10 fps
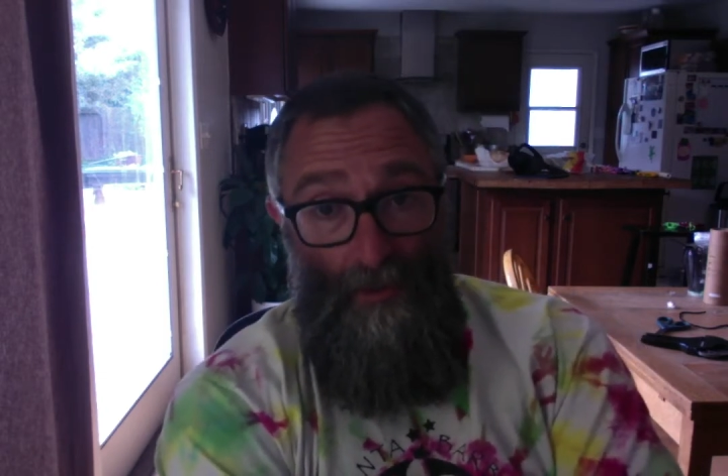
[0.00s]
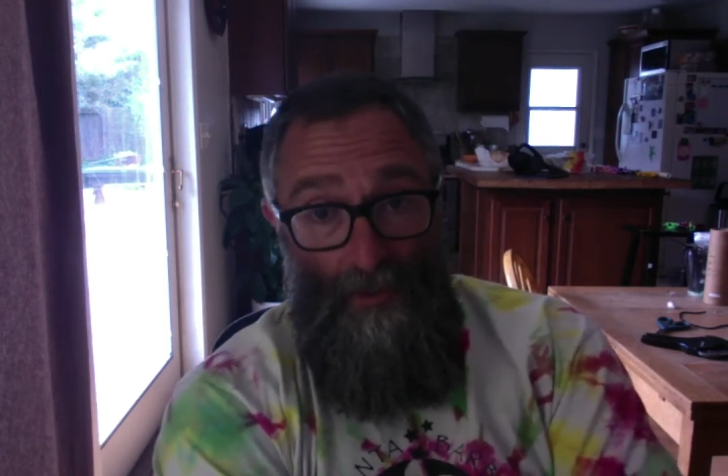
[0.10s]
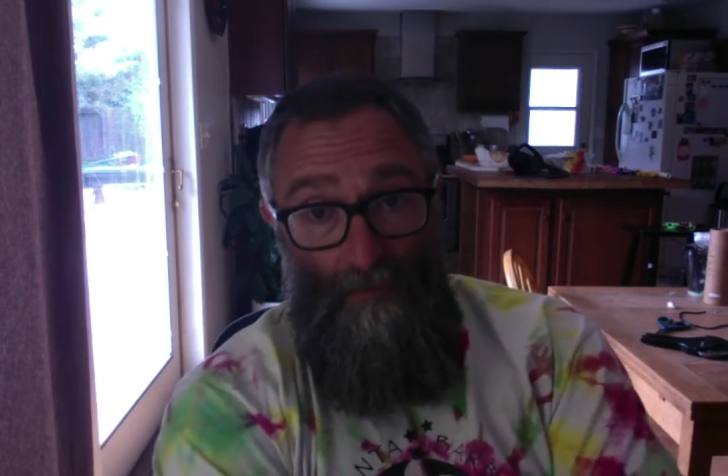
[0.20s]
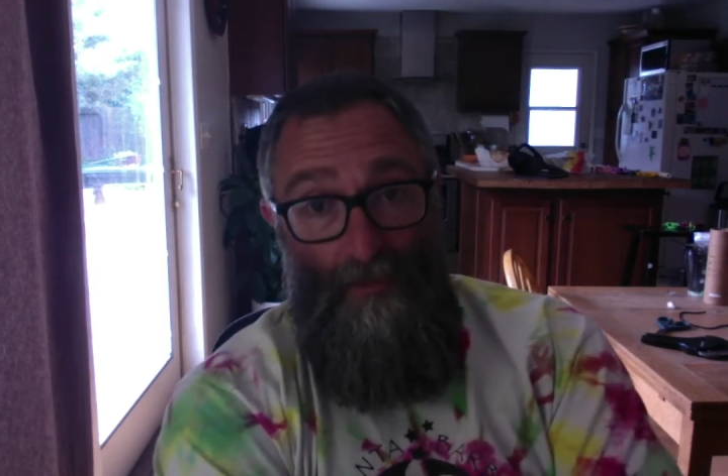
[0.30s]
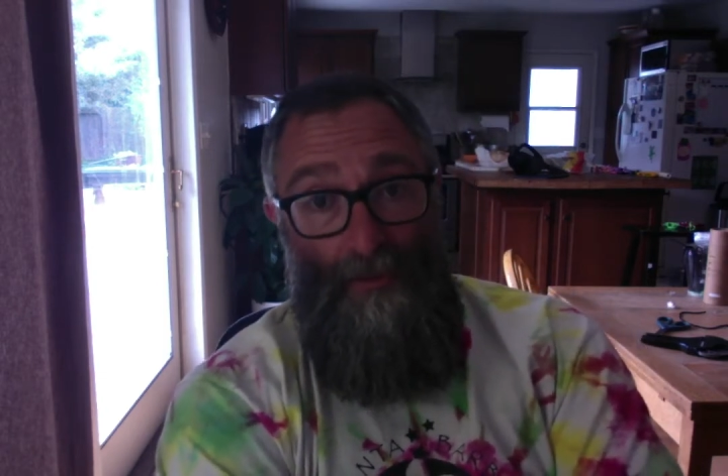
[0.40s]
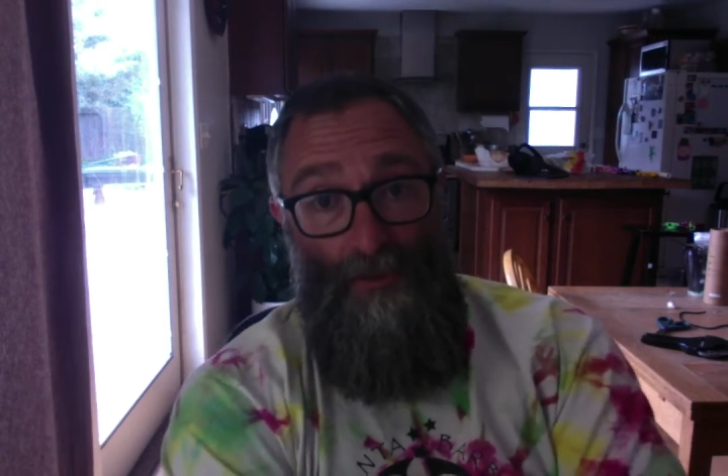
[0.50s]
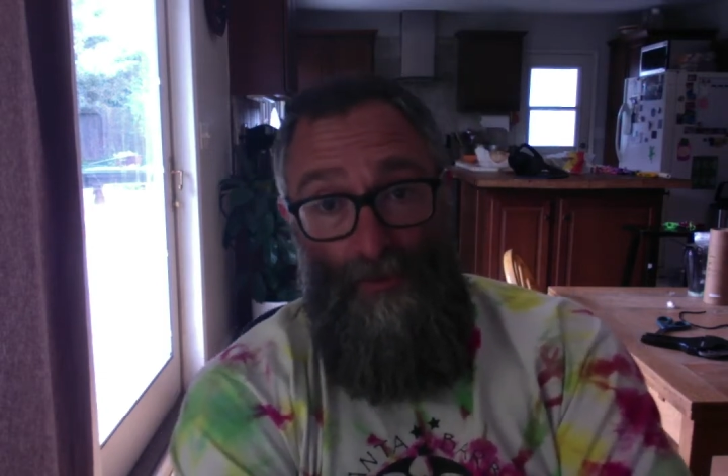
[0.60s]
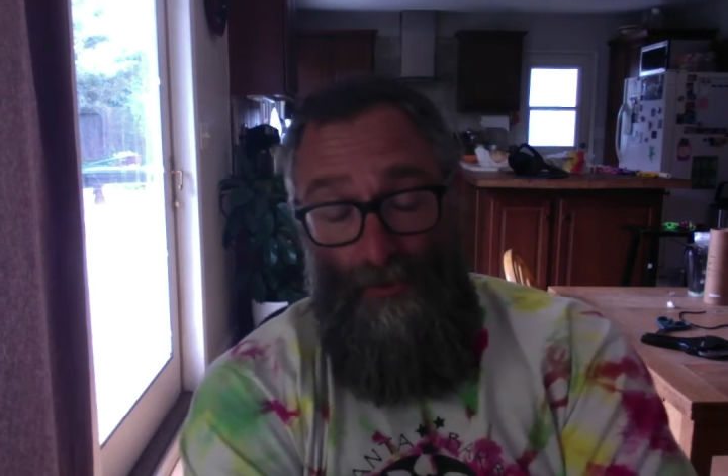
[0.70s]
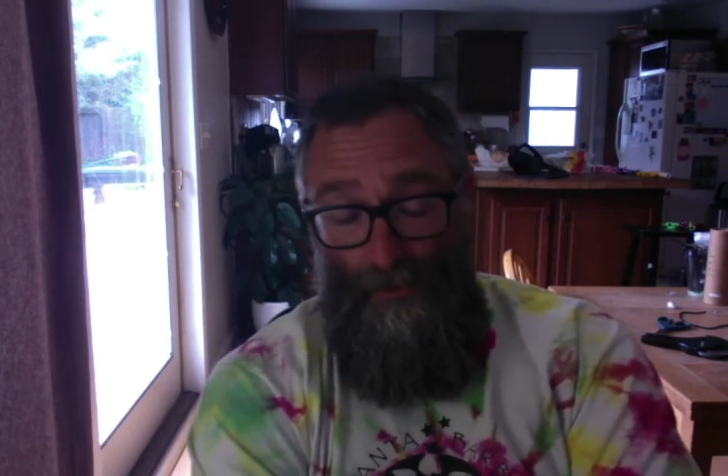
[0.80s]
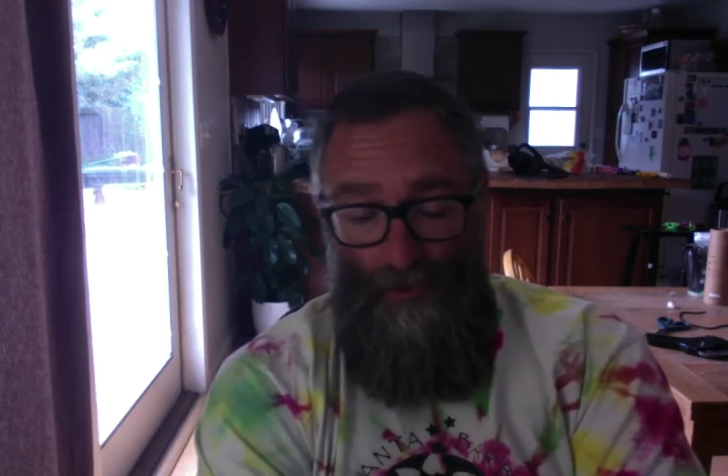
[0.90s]
image
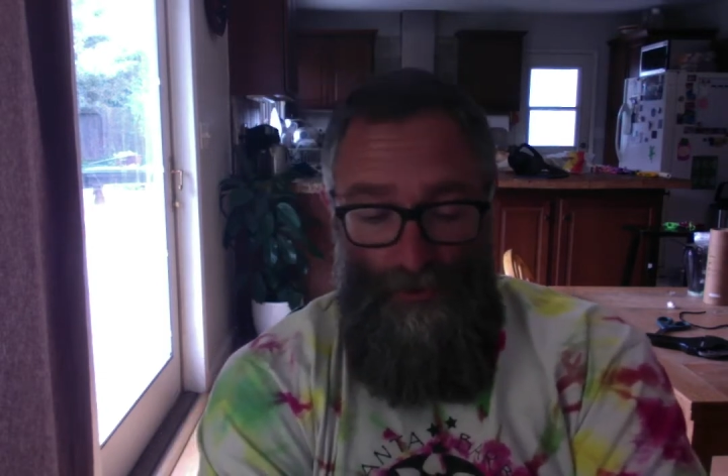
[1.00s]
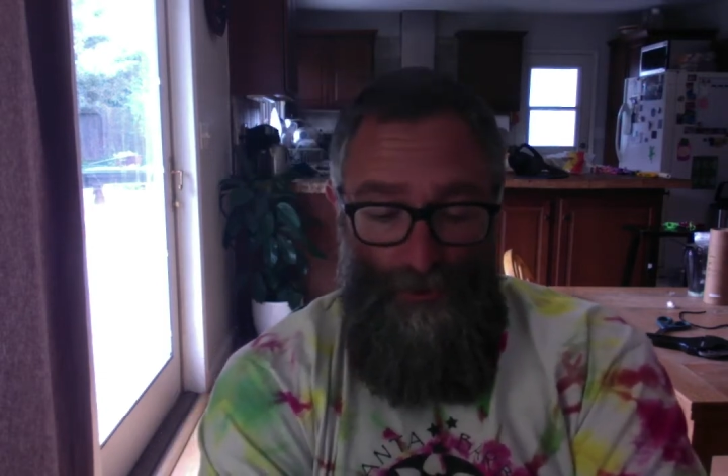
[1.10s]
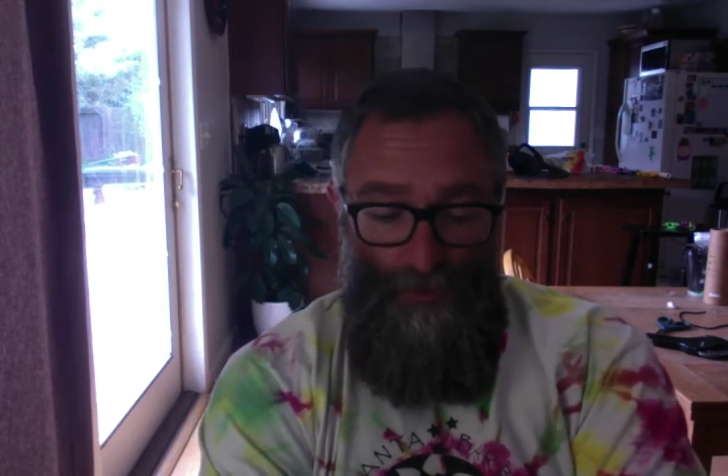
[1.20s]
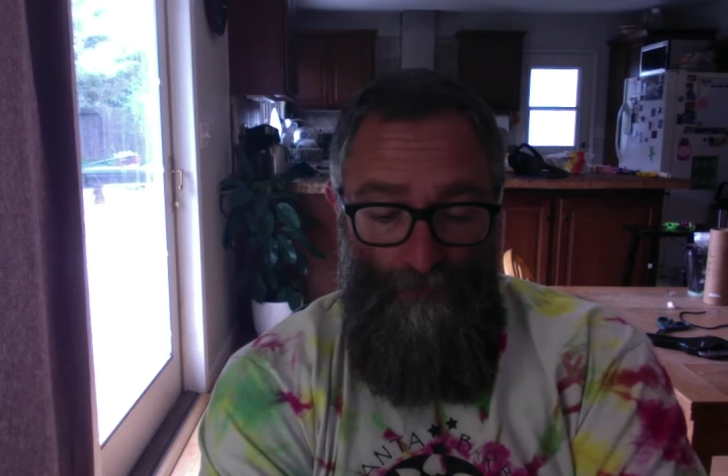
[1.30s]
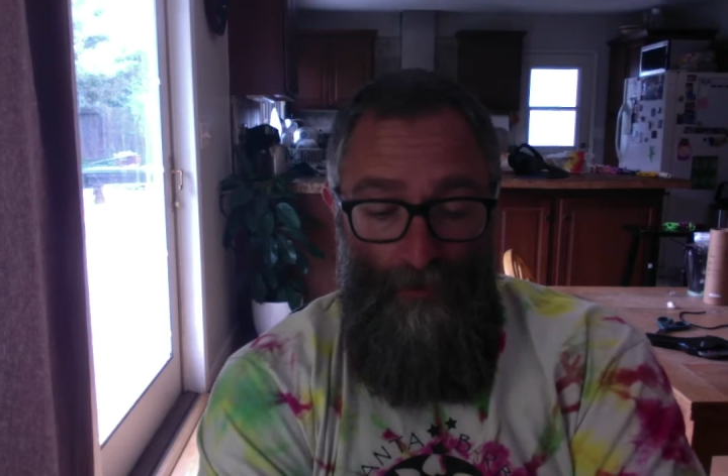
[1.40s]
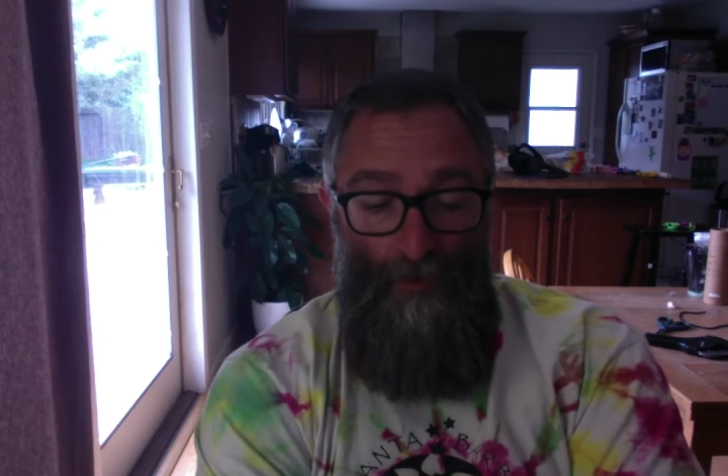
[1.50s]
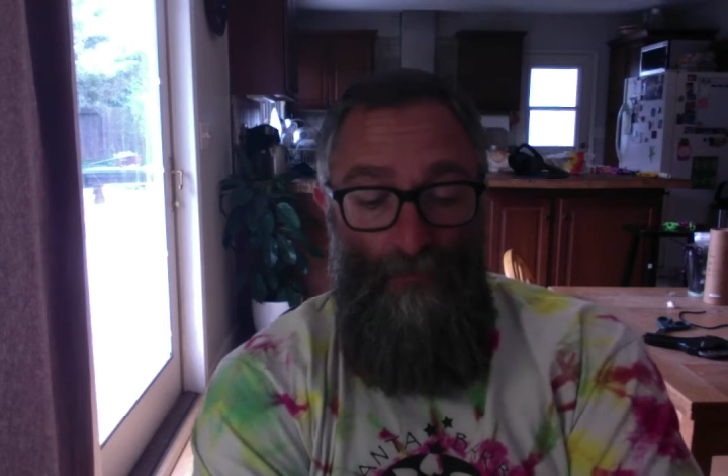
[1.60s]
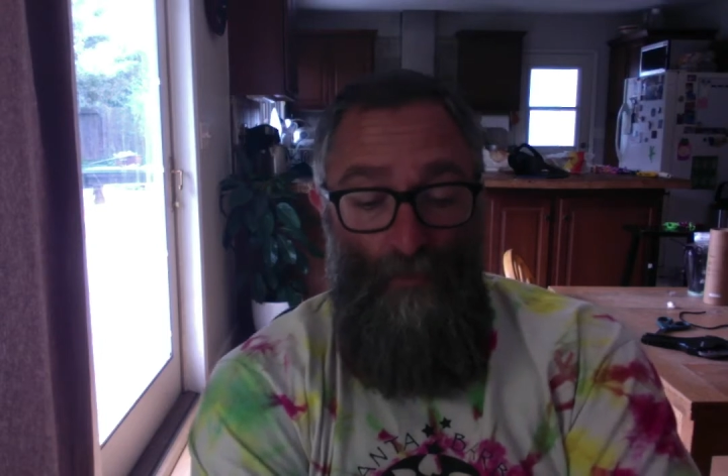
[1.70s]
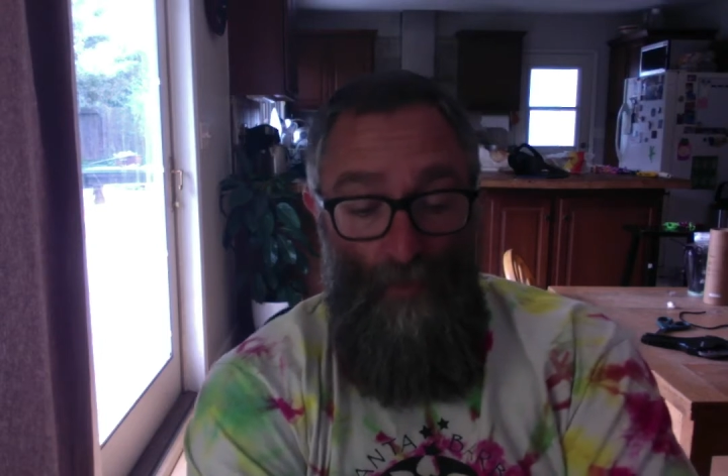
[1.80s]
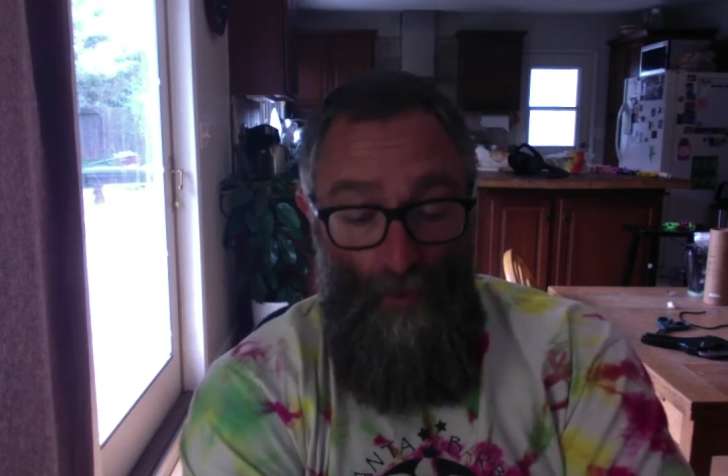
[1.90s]
search
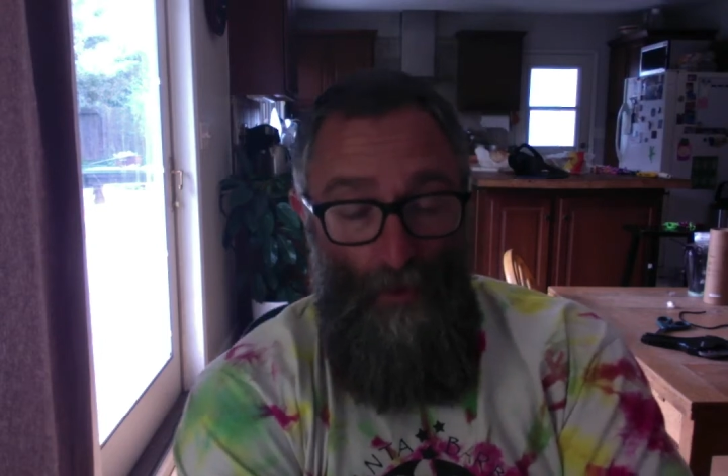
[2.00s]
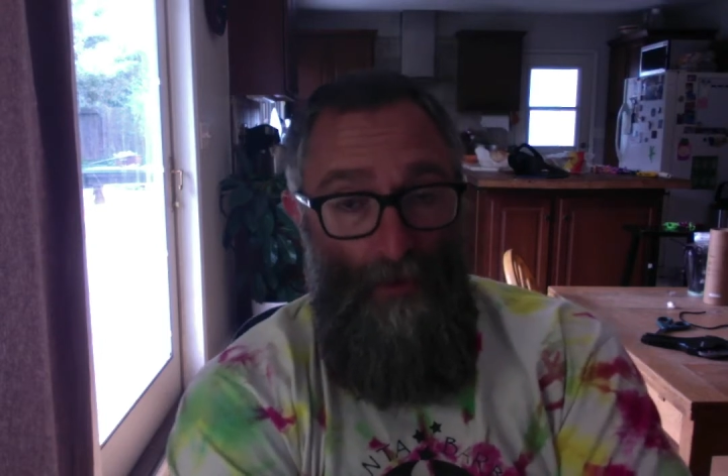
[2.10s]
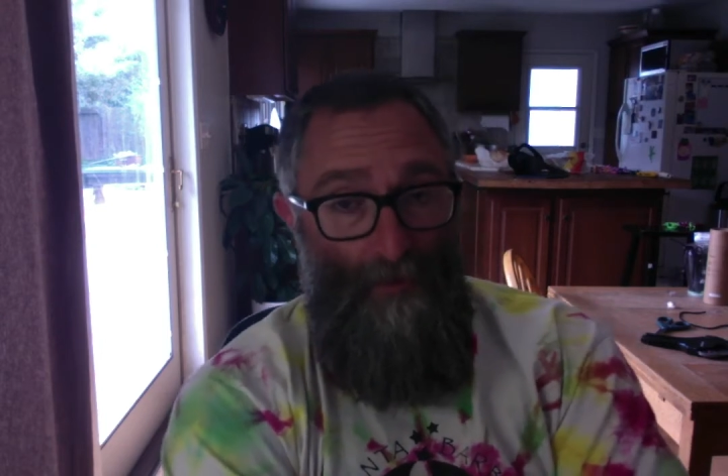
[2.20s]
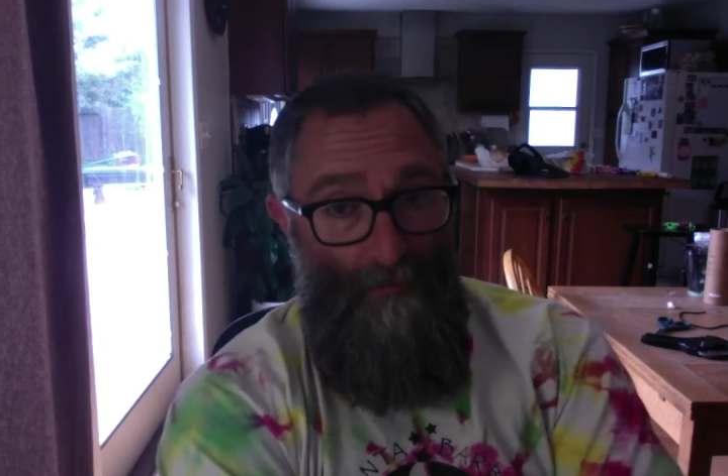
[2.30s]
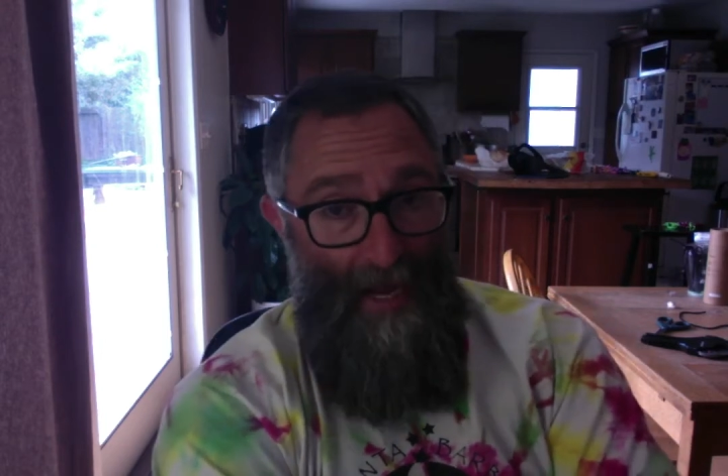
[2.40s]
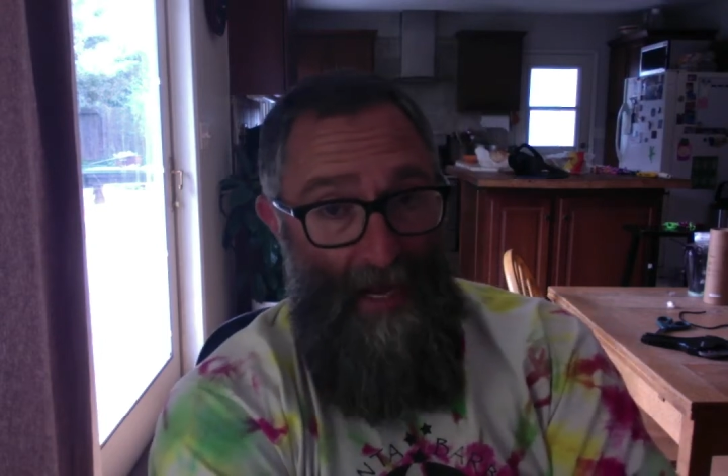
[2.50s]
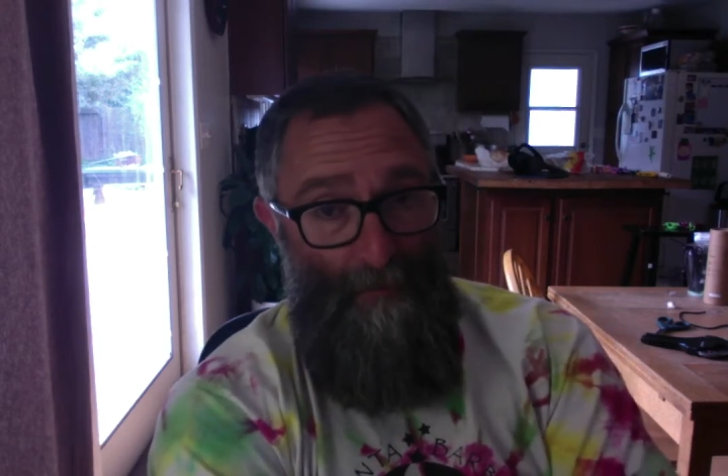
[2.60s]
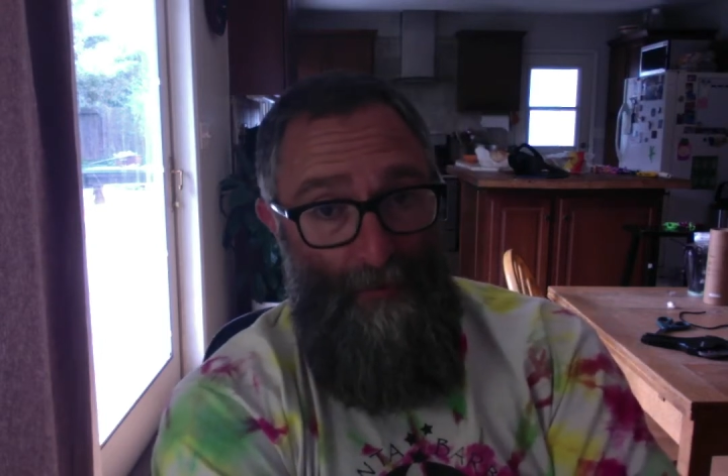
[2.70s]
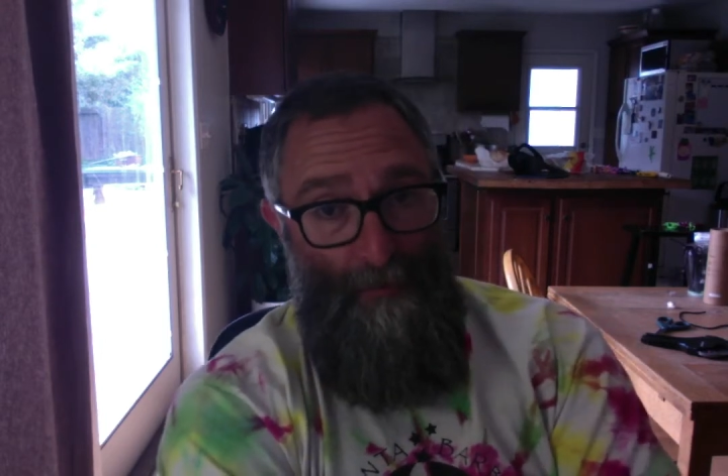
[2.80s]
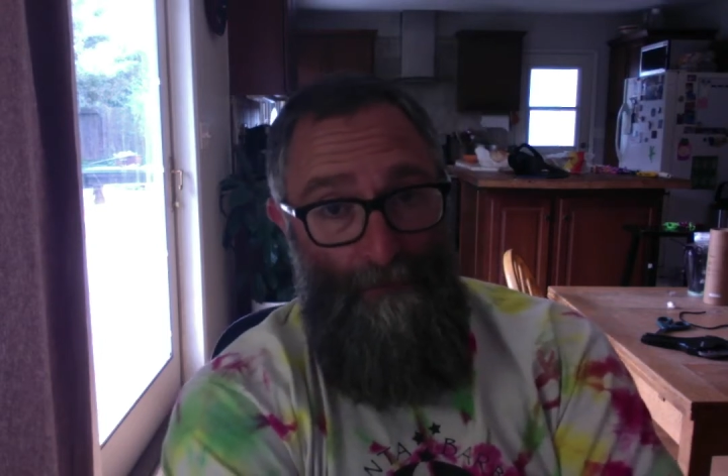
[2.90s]
of world map